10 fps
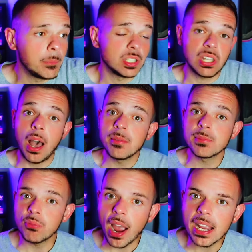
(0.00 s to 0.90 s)
But
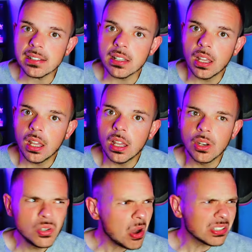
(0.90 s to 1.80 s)
Thomas Bryant?
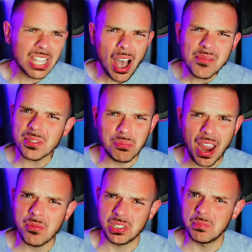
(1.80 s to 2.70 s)
No, Thomas
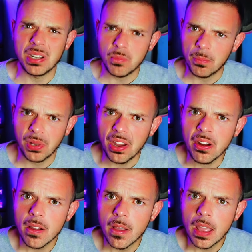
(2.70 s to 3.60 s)
Bryant was a minimum player.